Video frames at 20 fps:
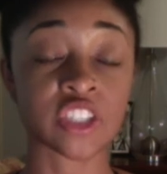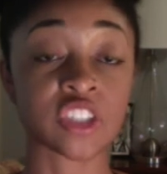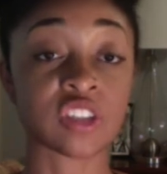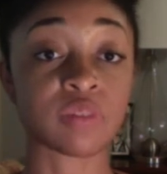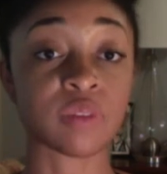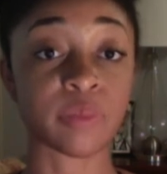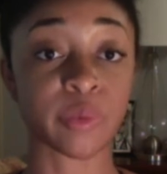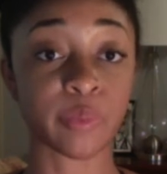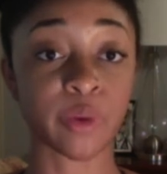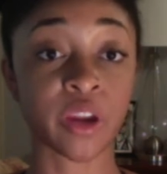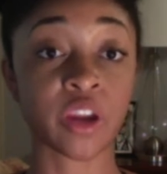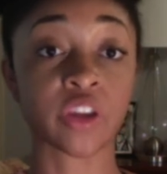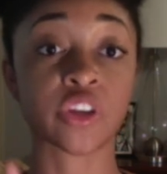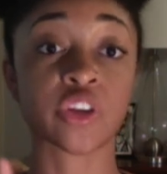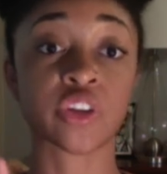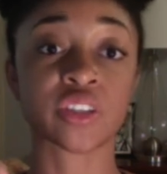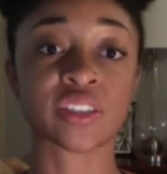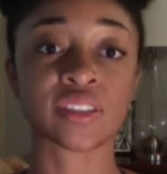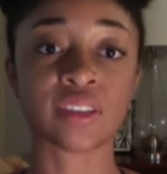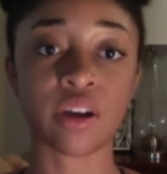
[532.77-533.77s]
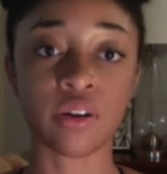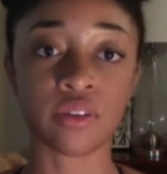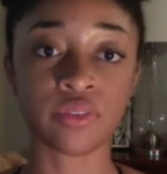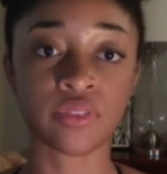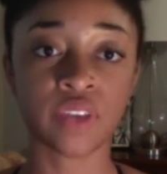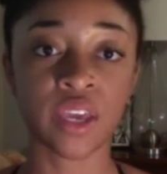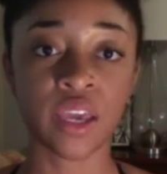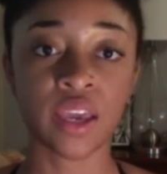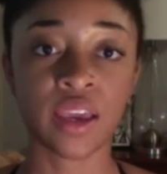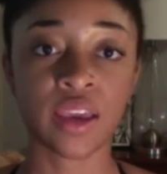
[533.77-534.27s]
you need to be preparing yourself
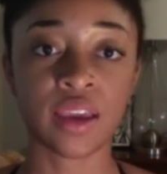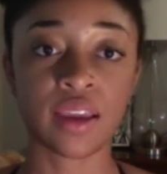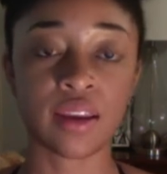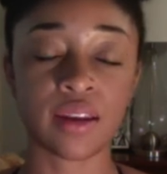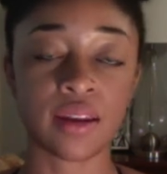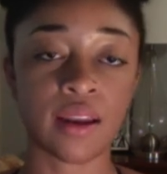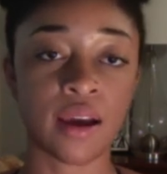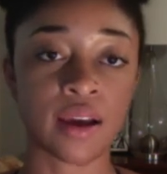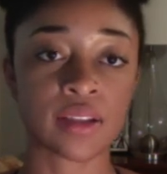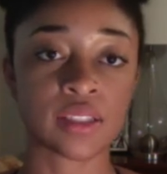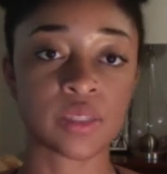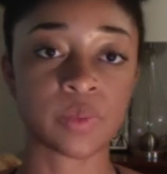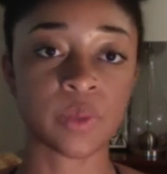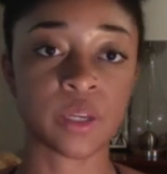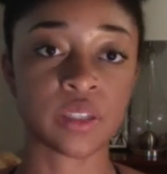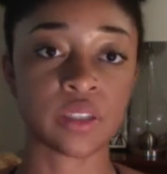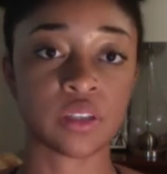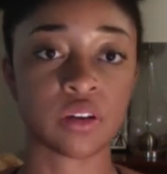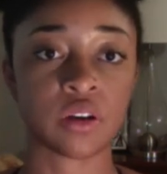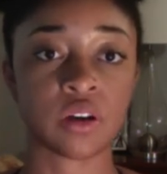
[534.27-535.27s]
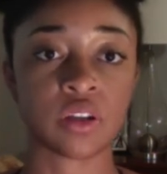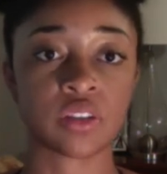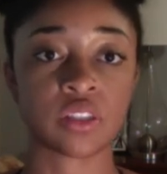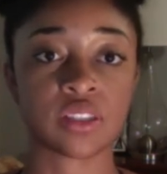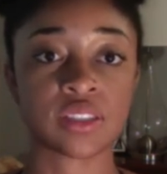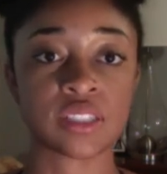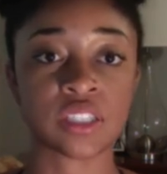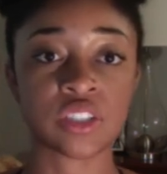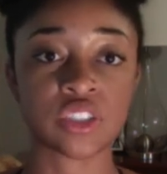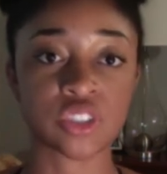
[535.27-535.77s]
and not depending on the
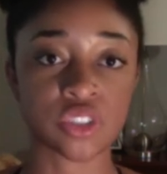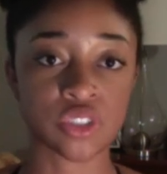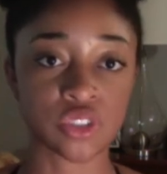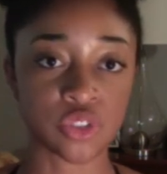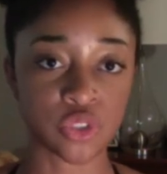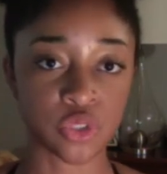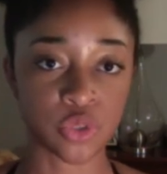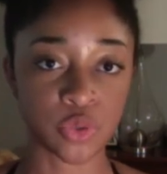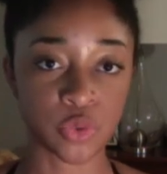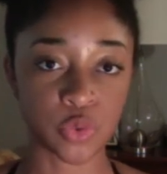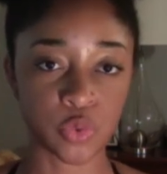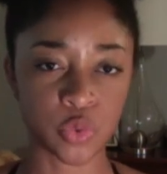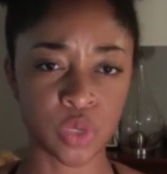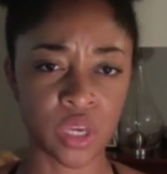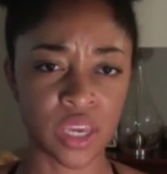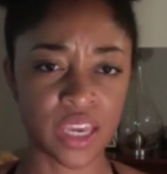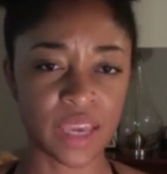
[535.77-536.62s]
teachers to